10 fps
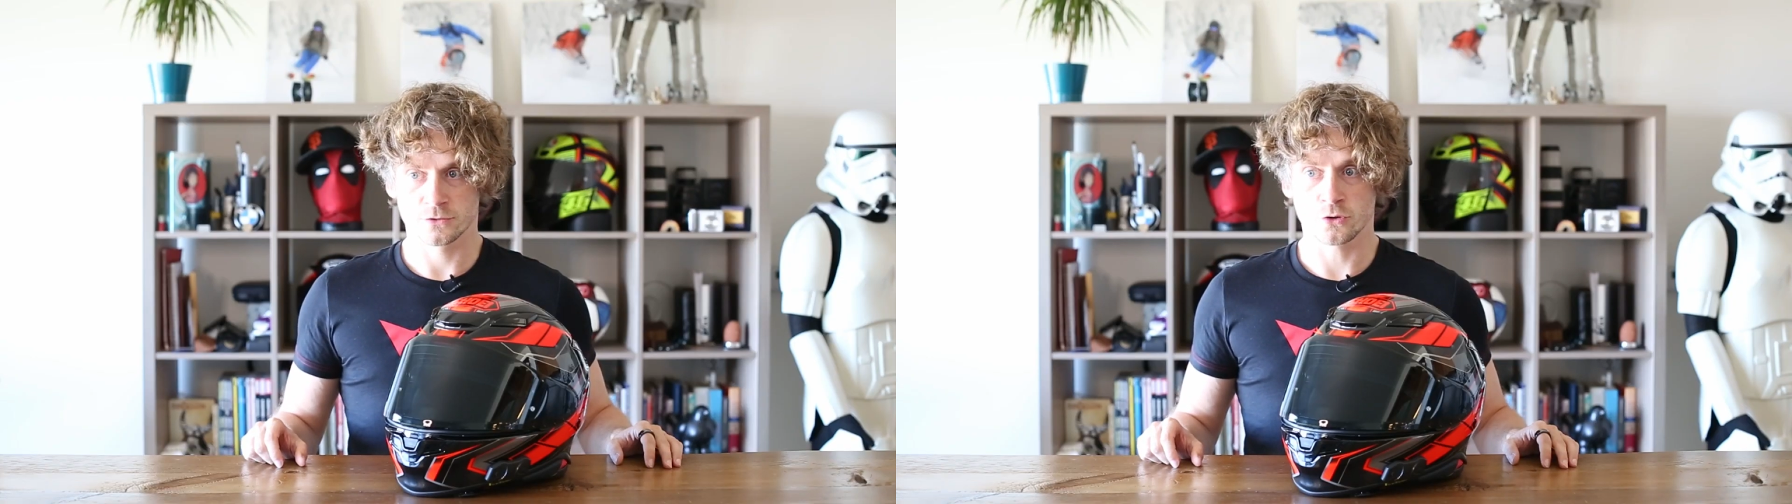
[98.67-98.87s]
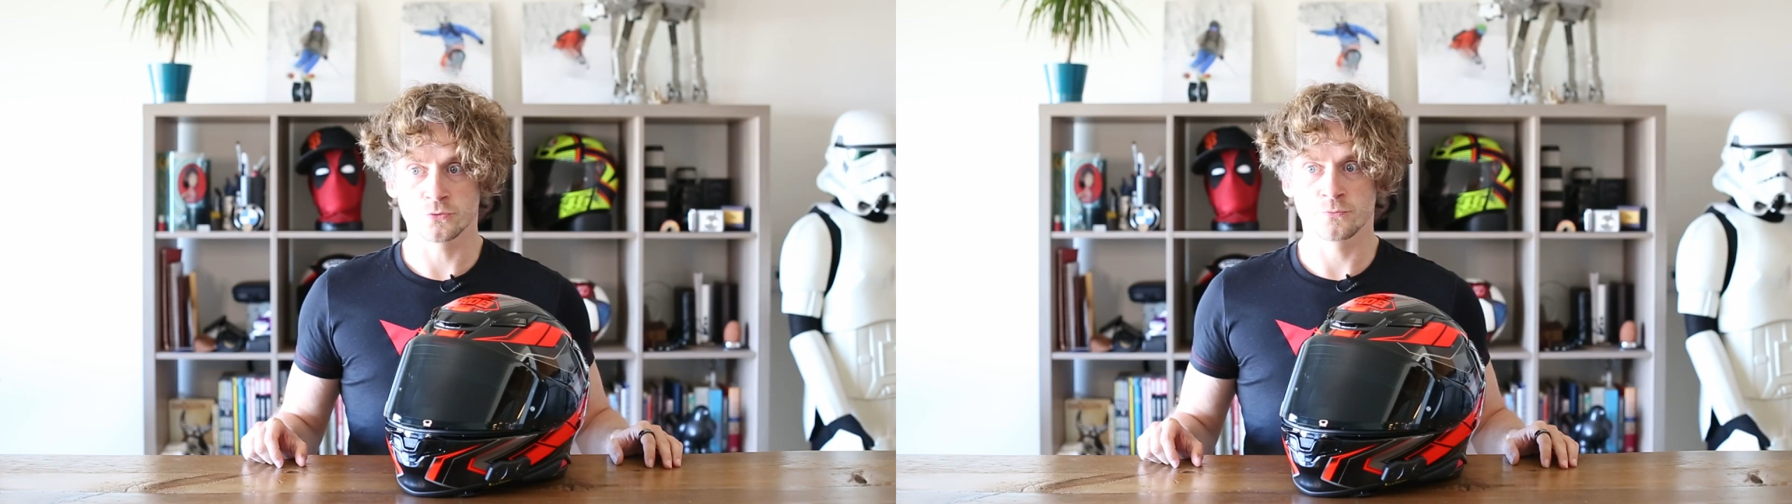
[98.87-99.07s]

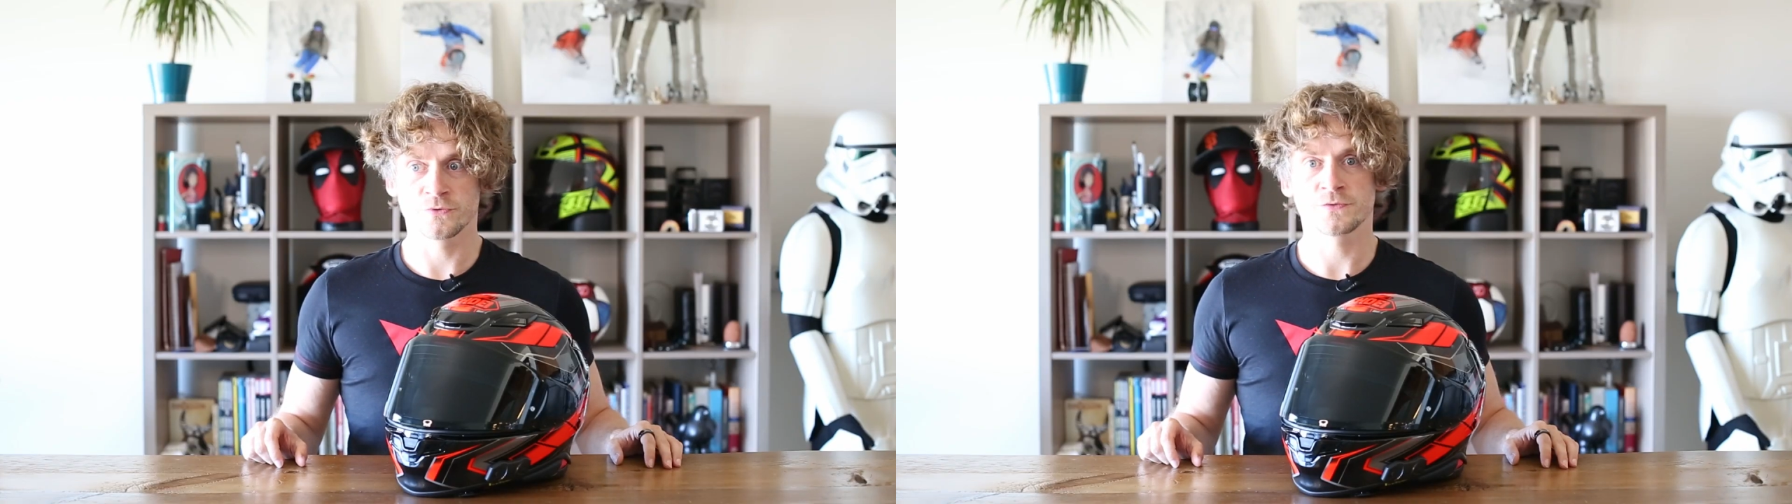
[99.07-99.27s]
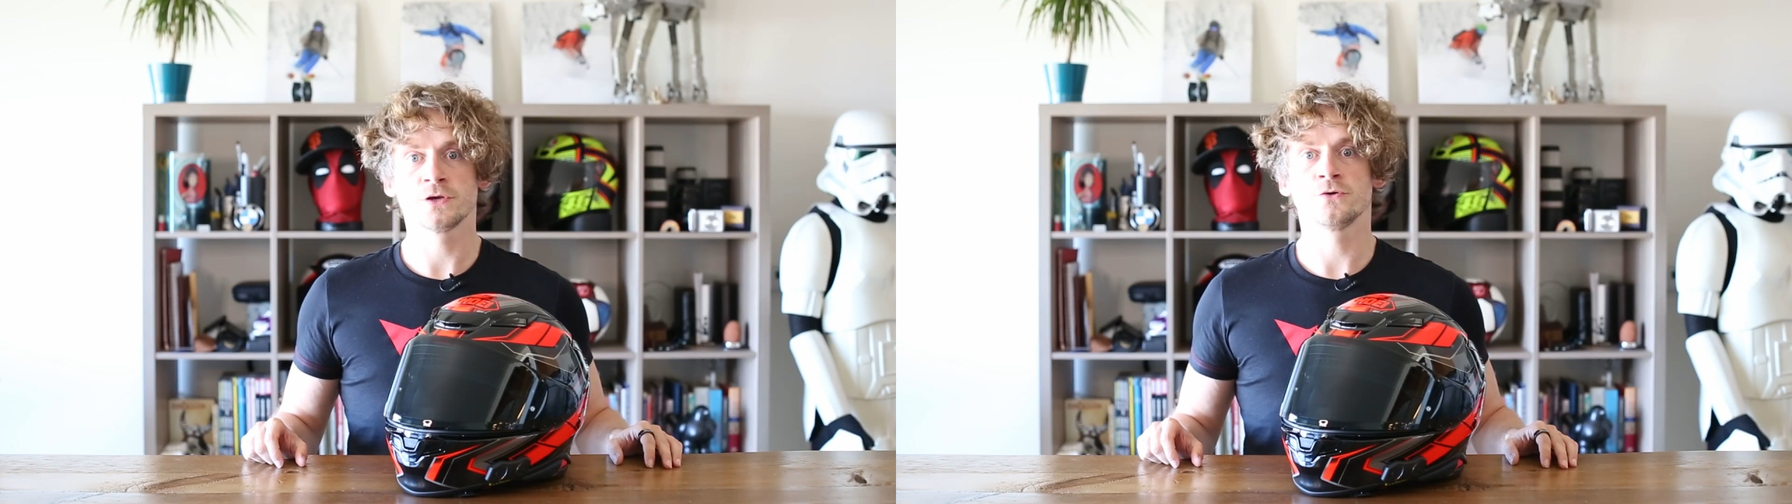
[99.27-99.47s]
go
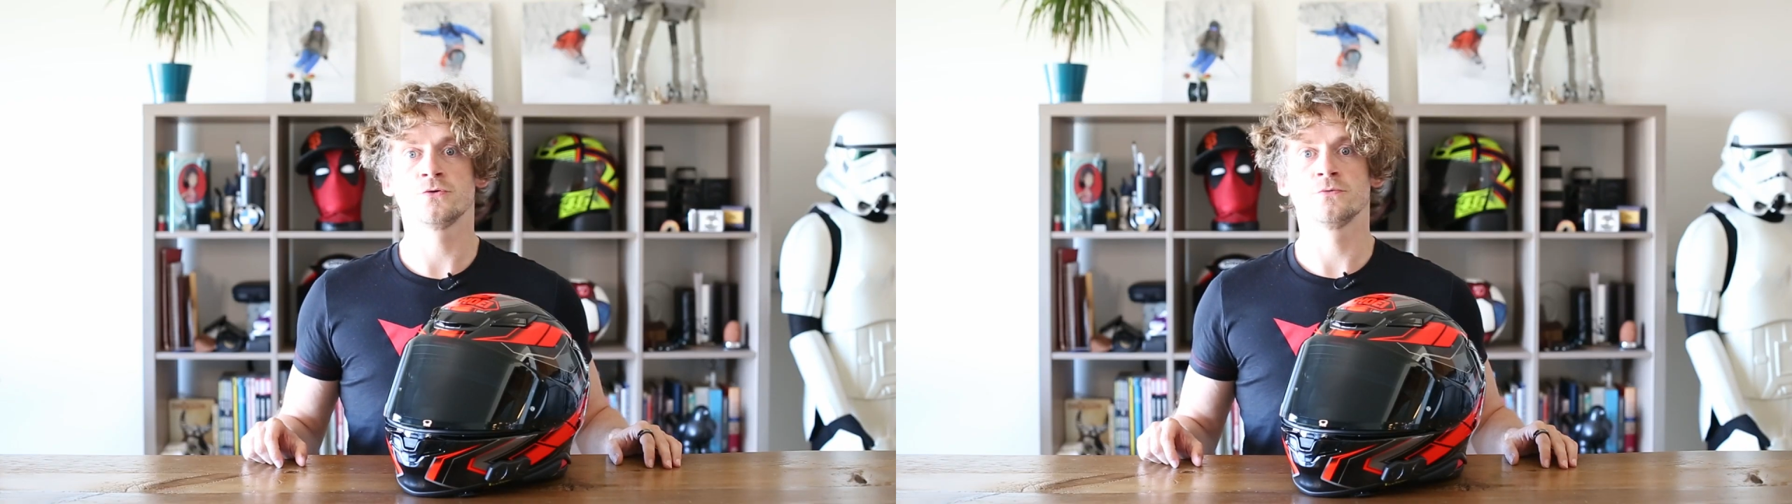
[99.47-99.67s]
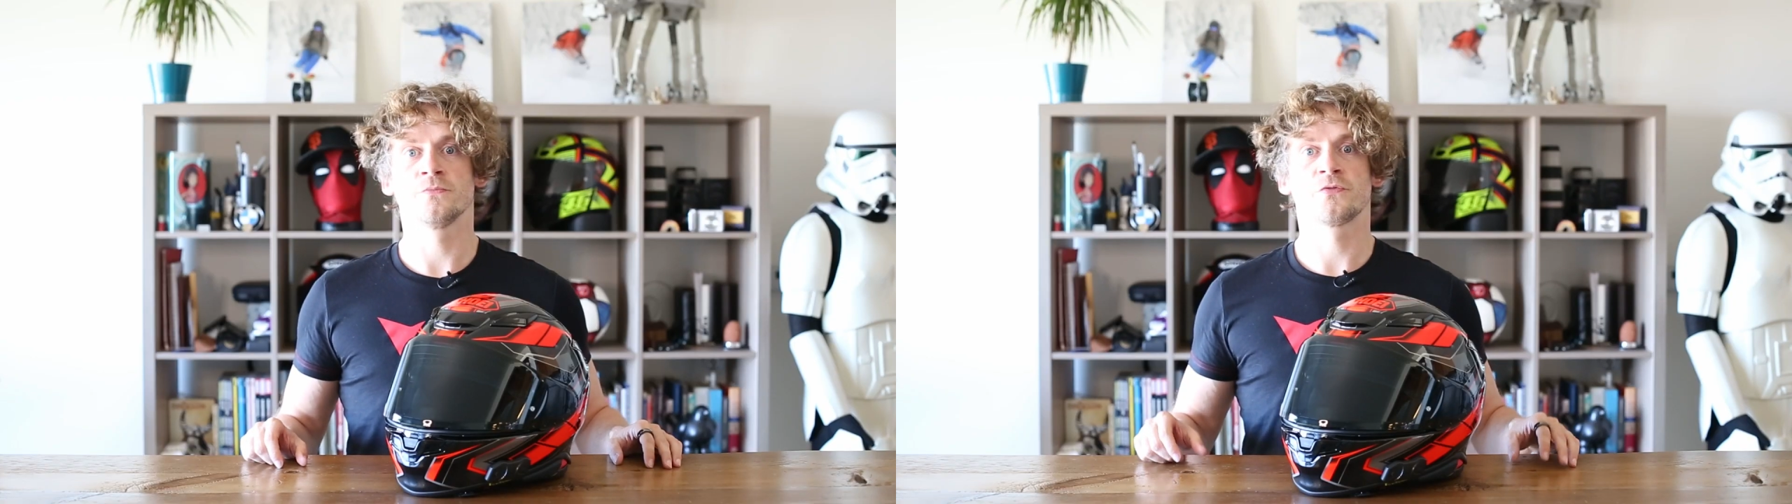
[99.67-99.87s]
with
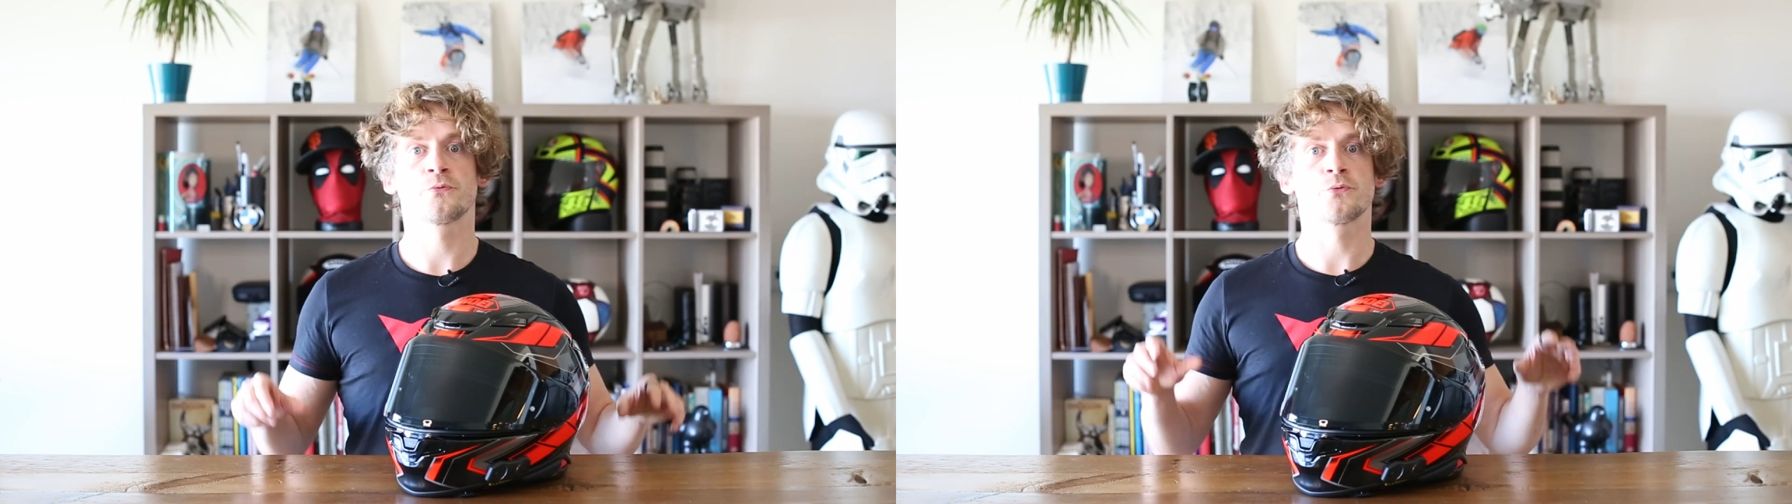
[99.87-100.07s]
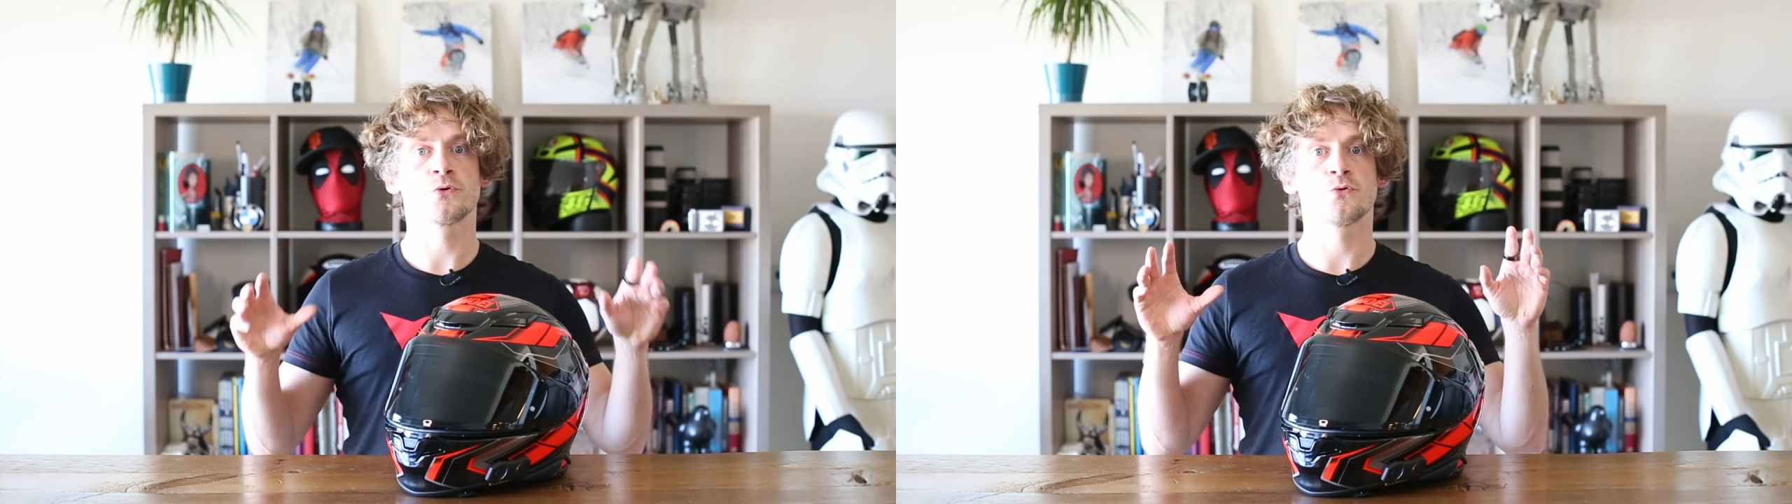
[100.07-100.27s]
you
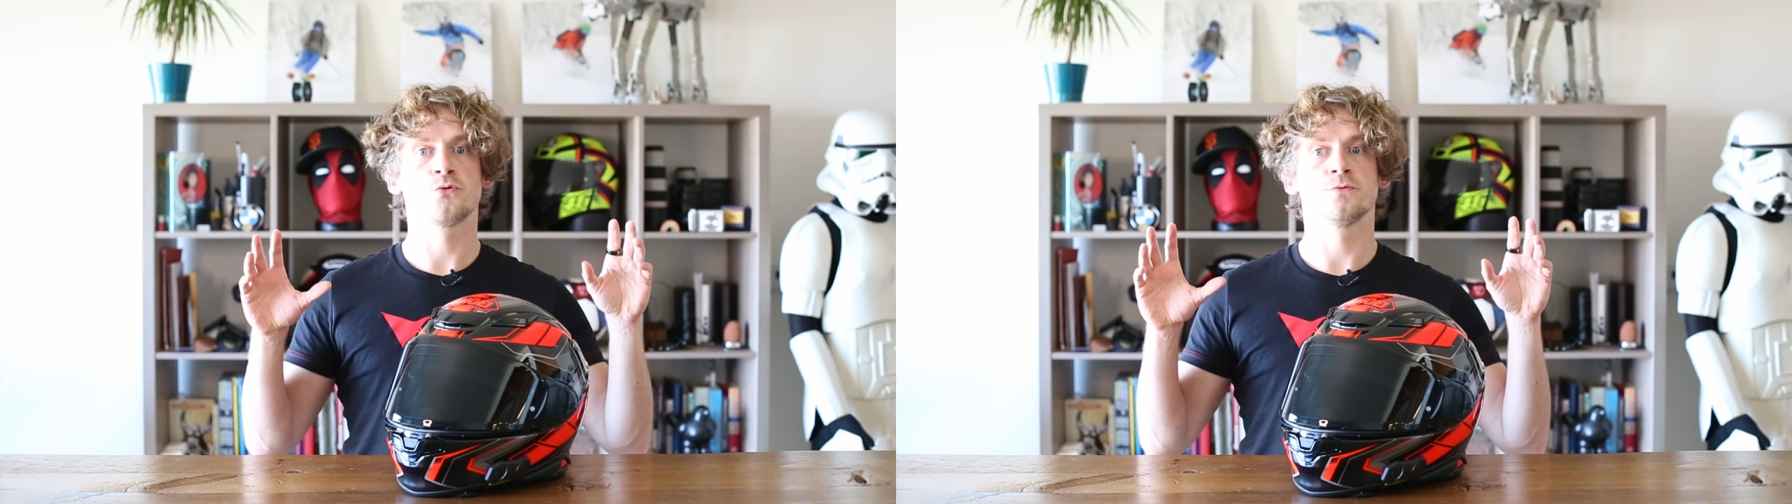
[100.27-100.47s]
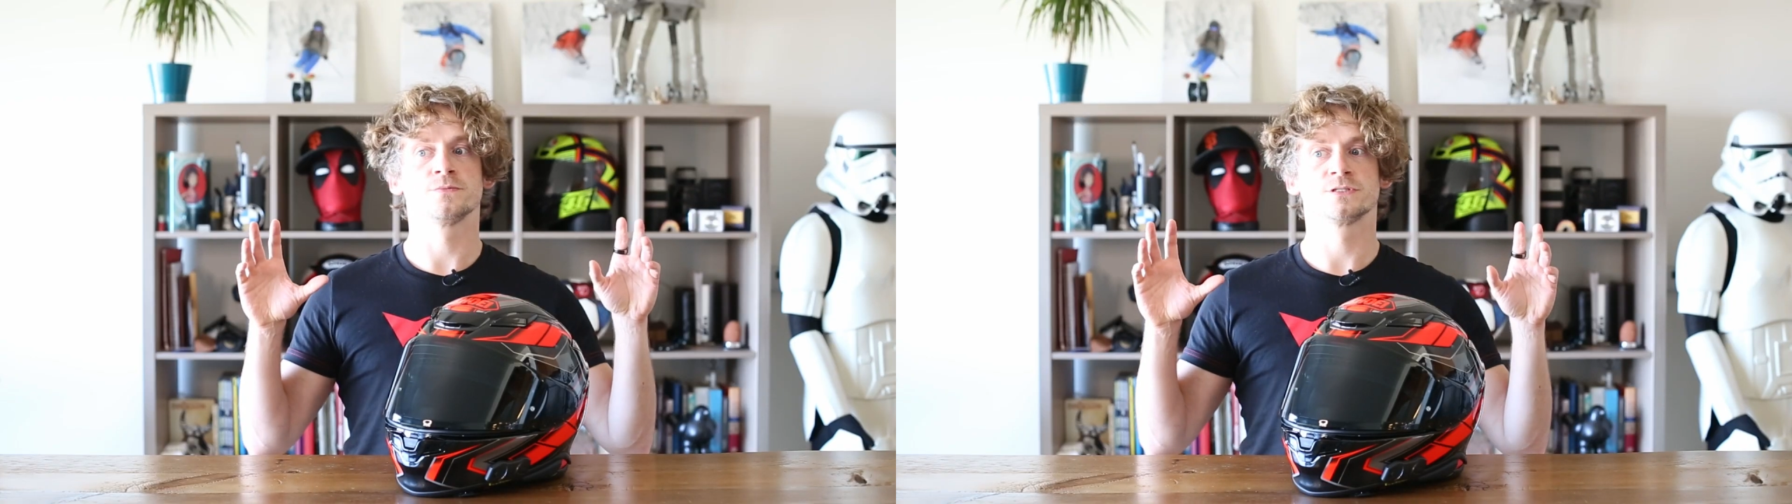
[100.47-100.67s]
through